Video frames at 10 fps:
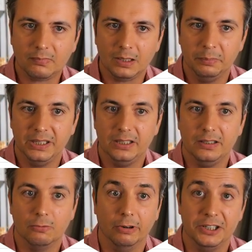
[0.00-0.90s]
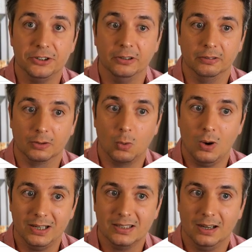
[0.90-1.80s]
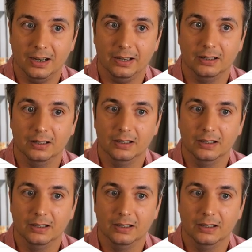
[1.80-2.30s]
PE ratio quite high,